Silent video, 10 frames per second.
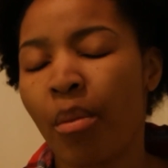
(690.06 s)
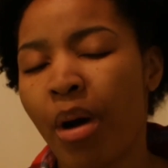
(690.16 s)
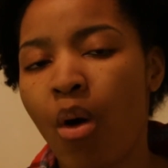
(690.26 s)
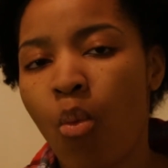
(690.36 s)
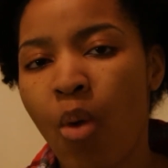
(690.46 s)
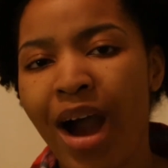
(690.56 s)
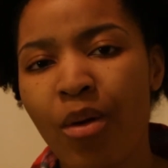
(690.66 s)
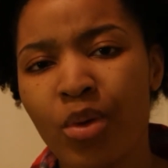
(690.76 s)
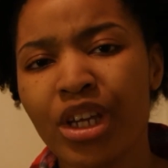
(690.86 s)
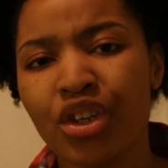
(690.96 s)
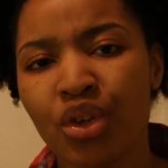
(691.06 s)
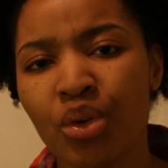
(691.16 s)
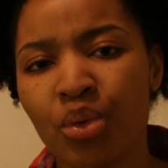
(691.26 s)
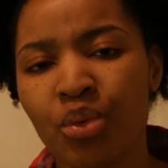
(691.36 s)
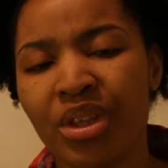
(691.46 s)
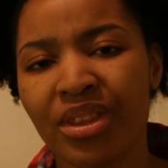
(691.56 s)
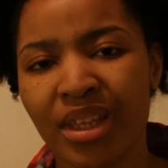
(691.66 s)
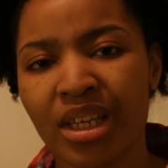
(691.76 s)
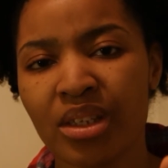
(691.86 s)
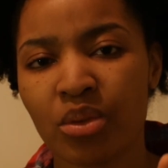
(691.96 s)
about why we do the
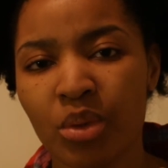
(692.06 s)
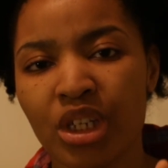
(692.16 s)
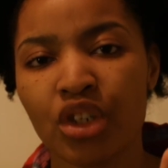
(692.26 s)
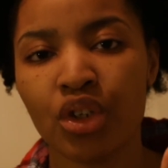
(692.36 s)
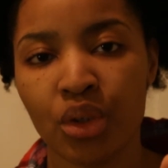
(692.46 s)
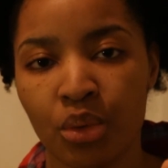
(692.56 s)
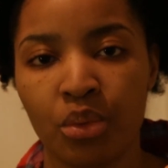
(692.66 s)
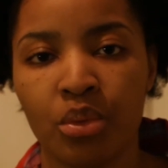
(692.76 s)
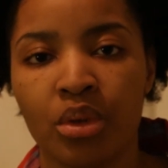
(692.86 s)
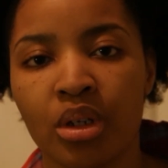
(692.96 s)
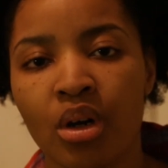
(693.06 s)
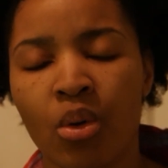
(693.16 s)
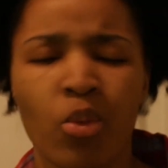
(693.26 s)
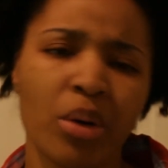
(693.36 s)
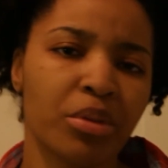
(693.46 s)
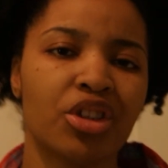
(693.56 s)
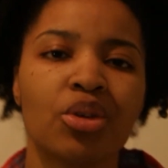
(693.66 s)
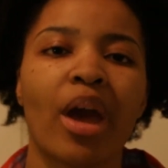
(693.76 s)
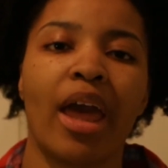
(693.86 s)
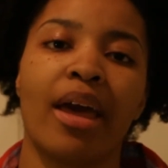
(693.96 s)
things we do, what would
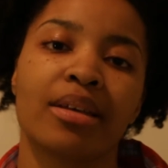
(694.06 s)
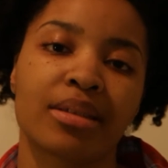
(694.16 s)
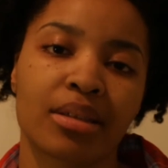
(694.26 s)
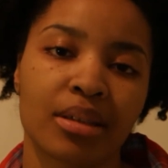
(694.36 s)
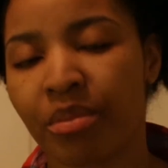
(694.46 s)
you ask?